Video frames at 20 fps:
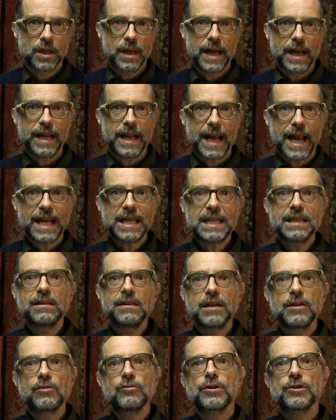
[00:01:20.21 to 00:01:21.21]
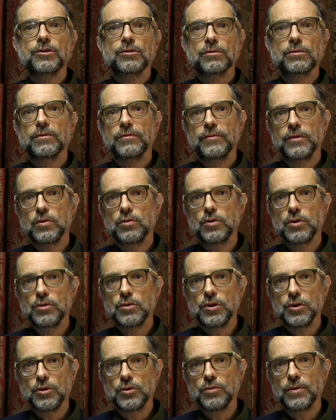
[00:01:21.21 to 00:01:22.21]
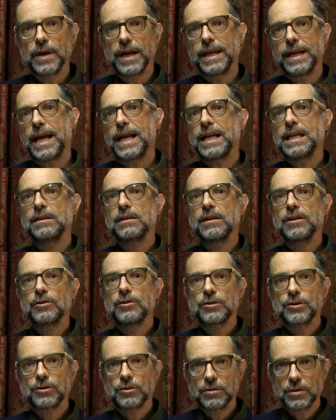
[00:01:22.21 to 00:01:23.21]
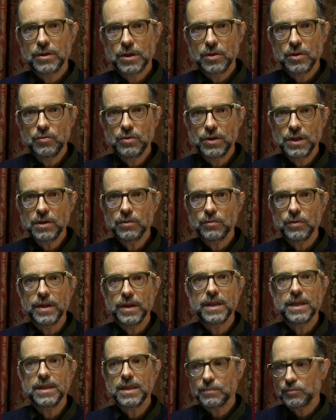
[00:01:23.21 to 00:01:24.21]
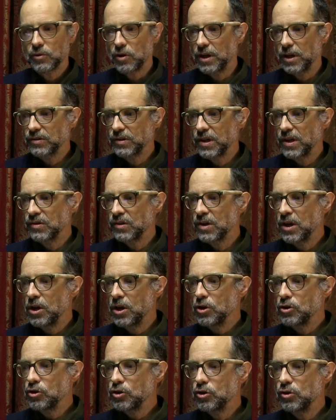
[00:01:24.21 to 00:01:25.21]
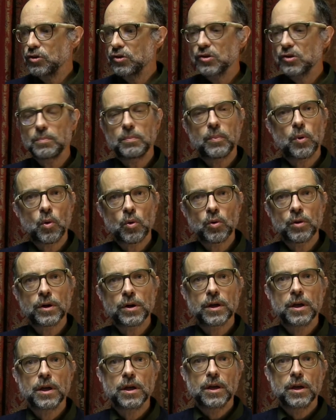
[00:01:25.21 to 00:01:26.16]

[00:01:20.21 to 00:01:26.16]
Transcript: And any literature review you do and any literature that you deal with in the process should support